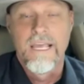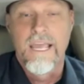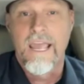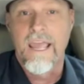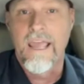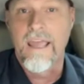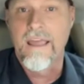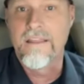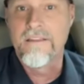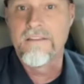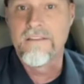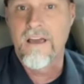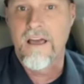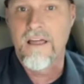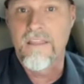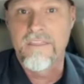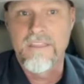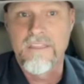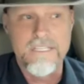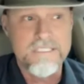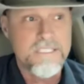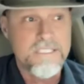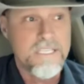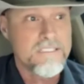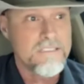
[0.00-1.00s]
And
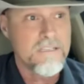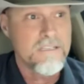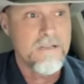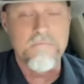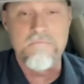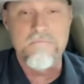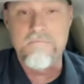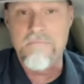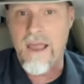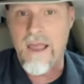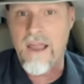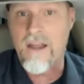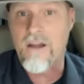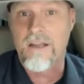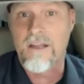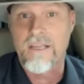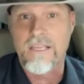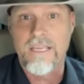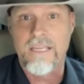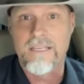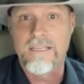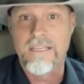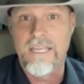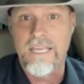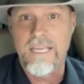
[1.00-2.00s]
this is an
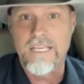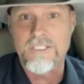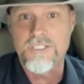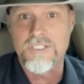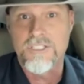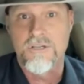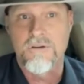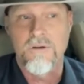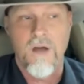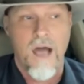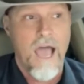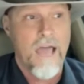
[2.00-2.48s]
American issue.